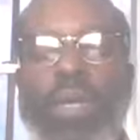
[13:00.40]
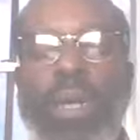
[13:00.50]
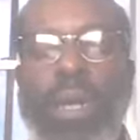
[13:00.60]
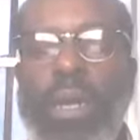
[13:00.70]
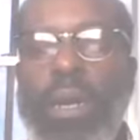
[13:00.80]

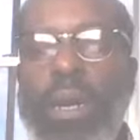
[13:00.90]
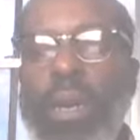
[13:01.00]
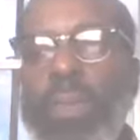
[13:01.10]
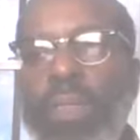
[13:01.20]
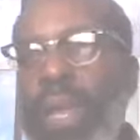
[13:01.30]
or, or,
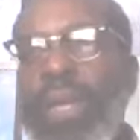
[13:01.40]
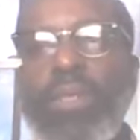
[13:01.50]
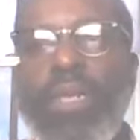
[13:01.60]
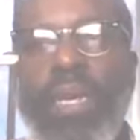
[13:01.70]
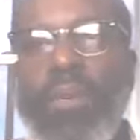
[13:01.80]
not
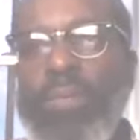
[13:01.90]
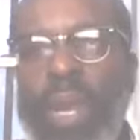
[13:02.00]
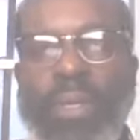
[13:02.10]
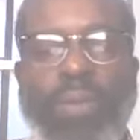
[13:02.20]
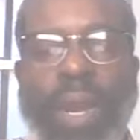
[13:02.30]
taken back
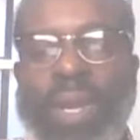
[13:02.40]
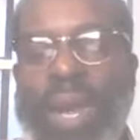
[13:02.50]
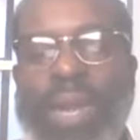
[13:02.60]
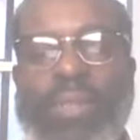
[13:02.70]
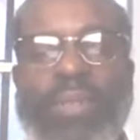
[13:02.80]
in the right
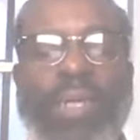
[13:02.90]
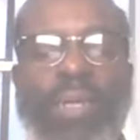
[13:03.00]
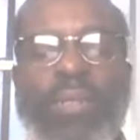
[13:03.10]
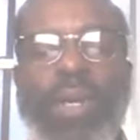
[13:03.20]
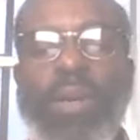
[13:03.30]

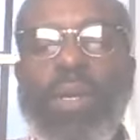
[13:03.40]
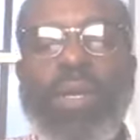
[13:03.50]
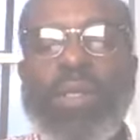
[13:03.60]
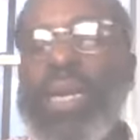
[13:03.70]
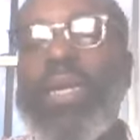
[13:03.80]
context, or
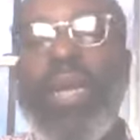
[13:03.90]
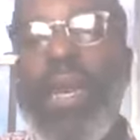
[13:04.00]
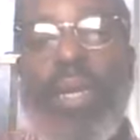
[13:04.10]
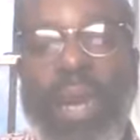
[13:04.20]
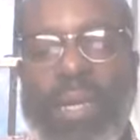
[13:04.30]
taken out
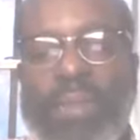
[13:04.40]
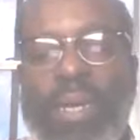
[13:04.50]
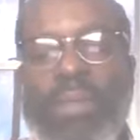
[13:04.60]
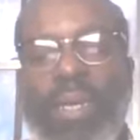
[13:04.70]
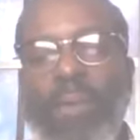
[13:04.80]
of
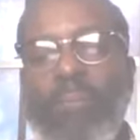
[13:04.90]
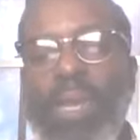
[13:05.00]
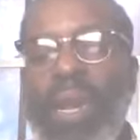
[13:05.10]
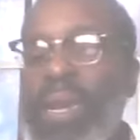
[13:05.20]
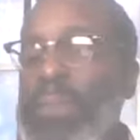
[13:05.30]
context. And
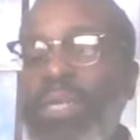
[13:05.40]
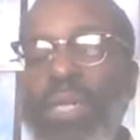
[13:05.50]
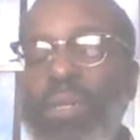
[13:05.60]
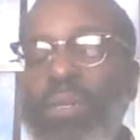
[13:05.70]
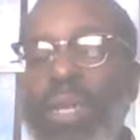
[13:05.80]
and I'm gonna tell
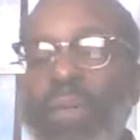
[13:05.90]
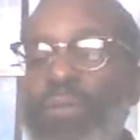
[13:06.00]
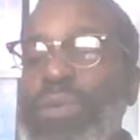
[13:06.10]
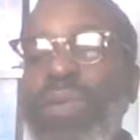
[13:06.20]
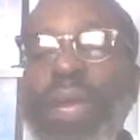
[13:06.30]
you that if
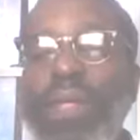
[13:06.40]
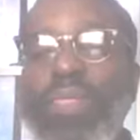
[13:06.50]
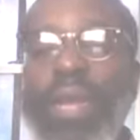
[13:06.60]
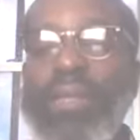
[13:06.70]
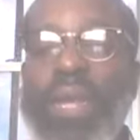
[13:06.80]
you allow
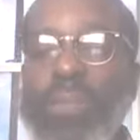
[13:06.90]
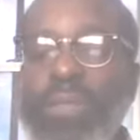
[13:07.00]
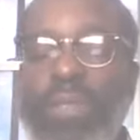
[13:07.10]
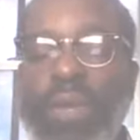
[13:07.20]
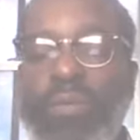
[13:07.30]
that type of
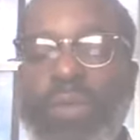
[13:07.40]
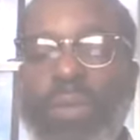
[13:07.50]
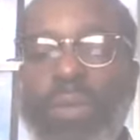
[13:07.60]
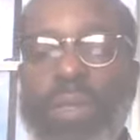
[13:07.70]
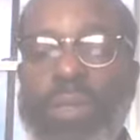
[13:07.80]
stuff to
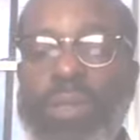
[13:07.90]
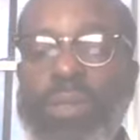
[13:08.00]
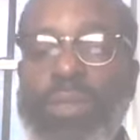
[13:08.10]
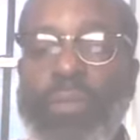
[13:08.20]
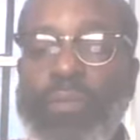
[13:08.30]
to
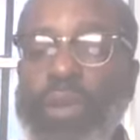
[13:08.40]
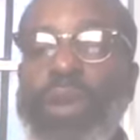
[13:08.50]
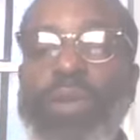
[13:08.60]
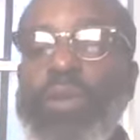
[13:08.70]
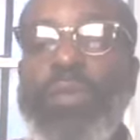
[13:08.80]
defer
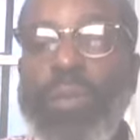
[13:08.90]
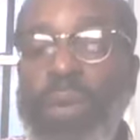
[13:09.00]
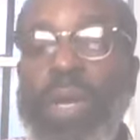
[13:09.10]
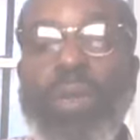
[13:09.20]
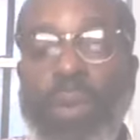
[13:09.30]
you from
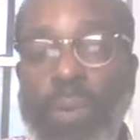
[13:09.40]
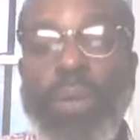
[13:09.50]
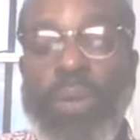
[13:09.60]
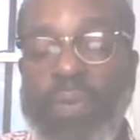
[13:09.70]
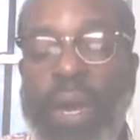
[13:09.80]
reading the Word
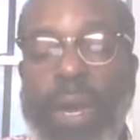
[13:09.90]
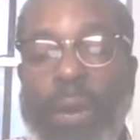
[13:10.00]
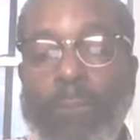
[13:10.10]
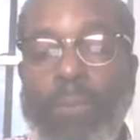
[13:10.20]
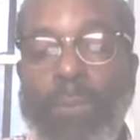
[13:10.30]
of God,
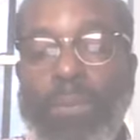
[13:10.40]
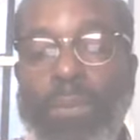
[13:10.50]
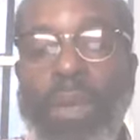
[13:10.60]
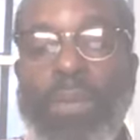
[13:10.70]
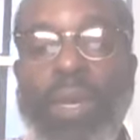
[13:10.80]

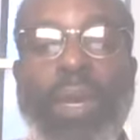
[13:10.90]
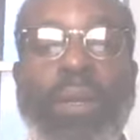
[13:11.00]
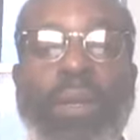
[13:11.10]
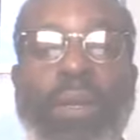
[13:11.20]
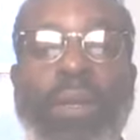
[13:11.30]
then
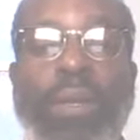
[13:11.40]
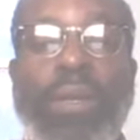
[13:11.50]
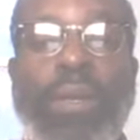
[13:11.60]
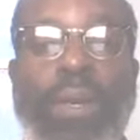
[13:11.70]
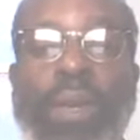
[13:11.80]

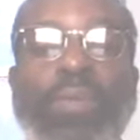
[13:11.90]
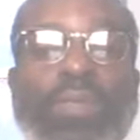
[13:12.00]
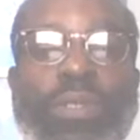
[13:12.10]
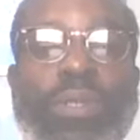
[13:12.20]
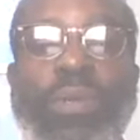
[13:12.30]
it was
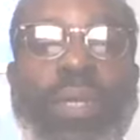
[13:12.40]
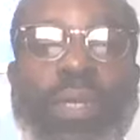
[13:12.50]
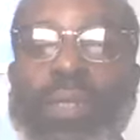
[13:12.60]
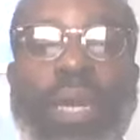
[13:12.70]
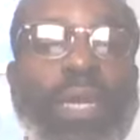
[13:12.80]
doing
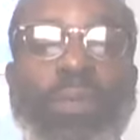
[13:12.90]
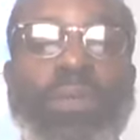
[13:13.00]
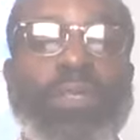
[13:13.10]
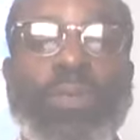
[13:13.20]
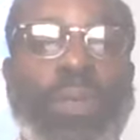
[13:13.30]
exactly what it
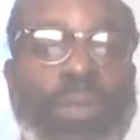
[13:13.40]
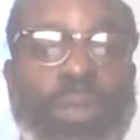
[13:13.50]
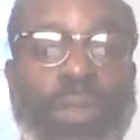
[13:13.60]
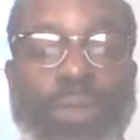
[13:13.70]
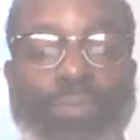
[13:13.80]
was supposed to do.